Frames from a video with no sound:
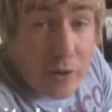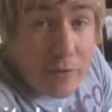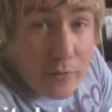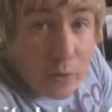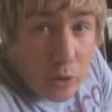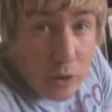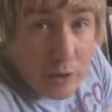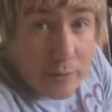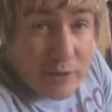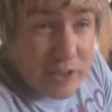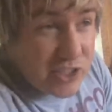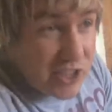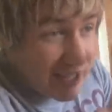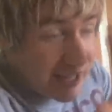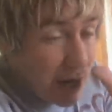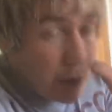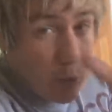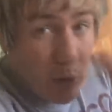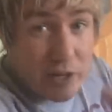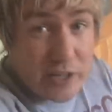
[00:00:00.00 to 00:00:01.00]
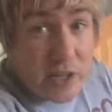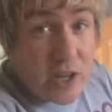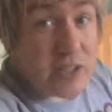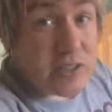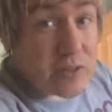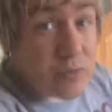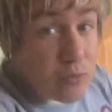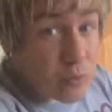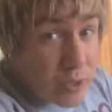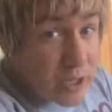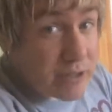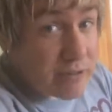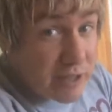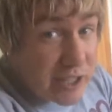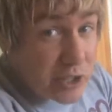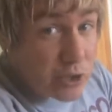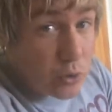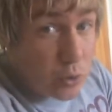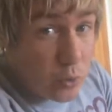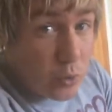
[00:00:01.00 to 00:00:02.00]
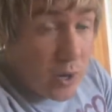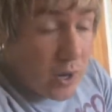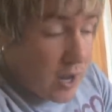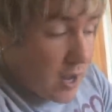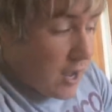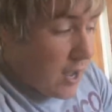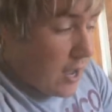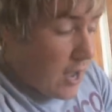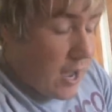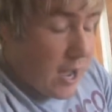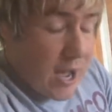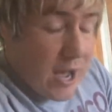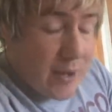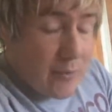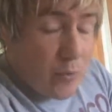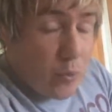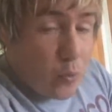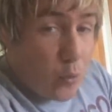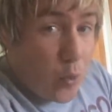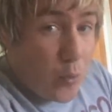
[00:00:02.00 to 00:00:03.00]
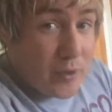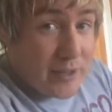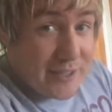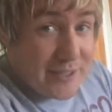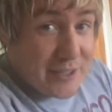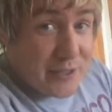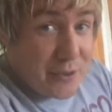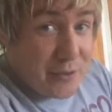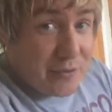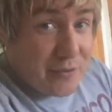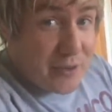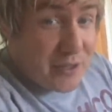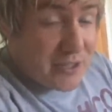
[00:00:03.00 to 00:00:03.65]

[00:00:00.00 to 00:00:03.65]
Go follow him and check out what he does. Really, really cool. What we need to do,